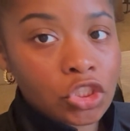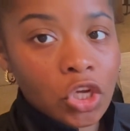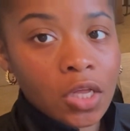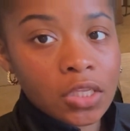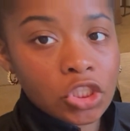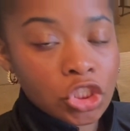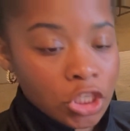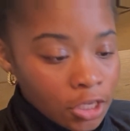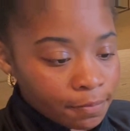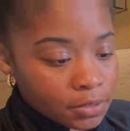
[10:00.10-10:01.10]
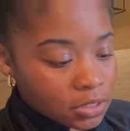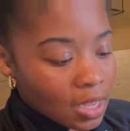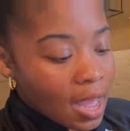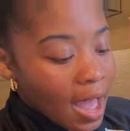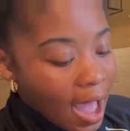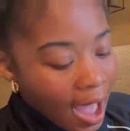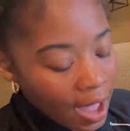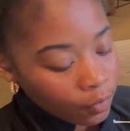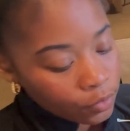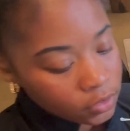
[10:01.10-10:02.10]
chocolate chips,
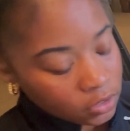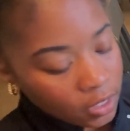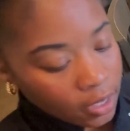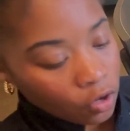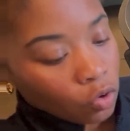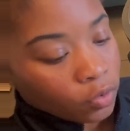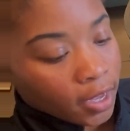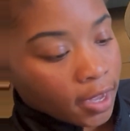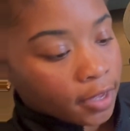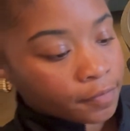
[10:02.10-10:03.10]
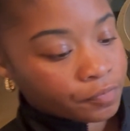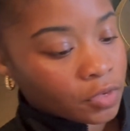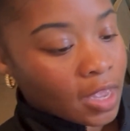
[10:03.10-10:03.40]
I would say, okay,